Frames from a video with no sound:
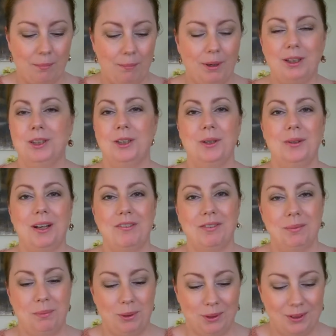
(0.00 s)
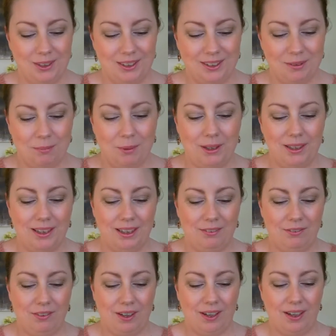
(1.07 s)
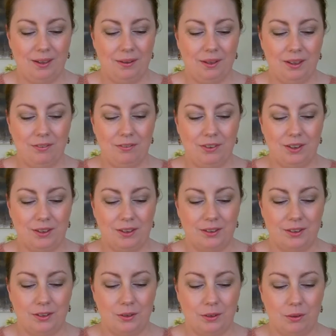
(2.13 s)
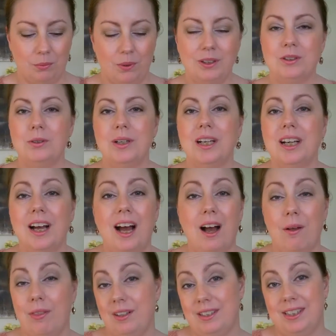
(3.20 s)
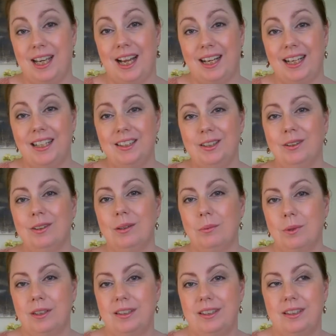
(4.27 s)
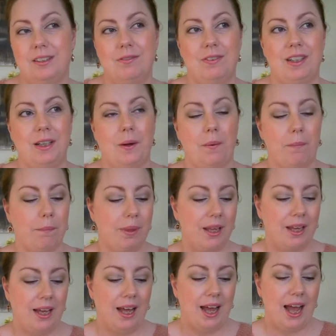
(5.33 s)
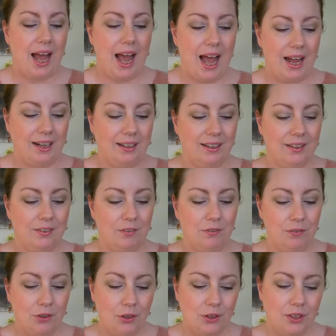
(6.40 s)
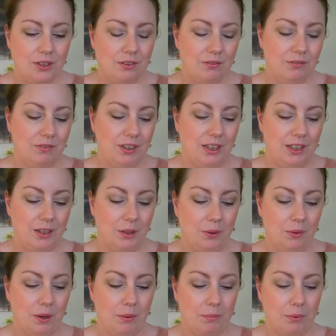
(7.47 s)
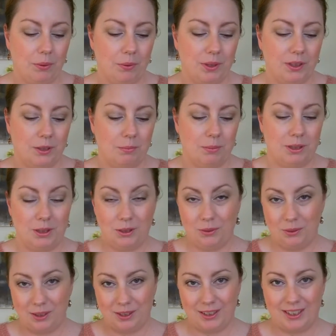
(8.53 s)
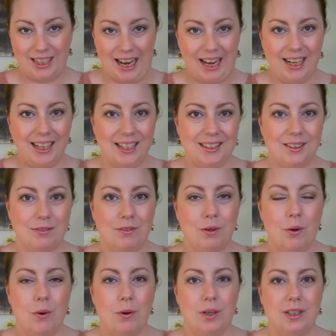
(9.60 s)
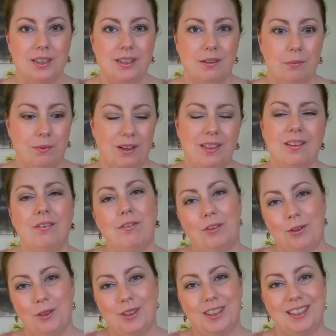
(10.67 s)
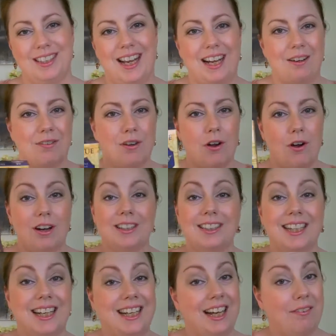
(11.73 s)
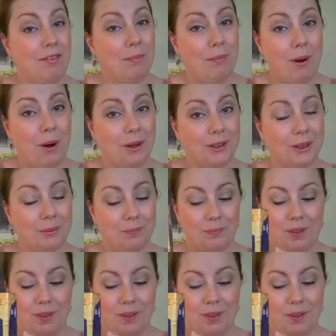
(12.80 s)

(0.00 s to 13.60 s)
But you don't have to purchase. But if you're wondering how this deck is, you can watch this video. And the first video I'm going to be doing today is of course with the first deck of cards I ever bought.